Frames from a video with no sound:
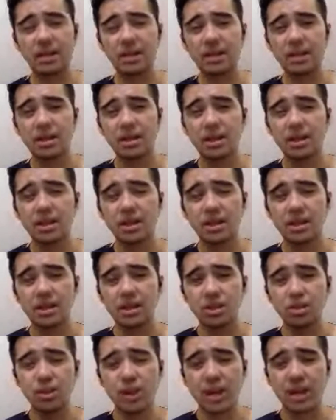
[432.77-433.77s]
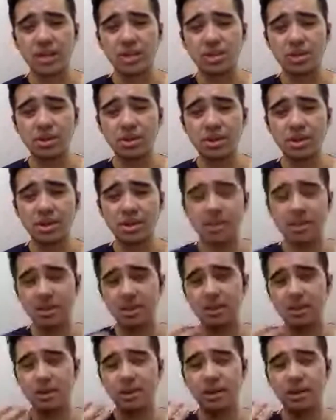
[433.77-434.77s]
yearn for that
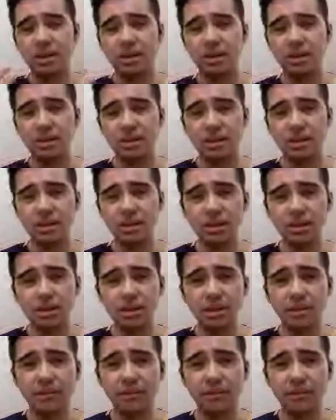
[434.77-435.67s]
person's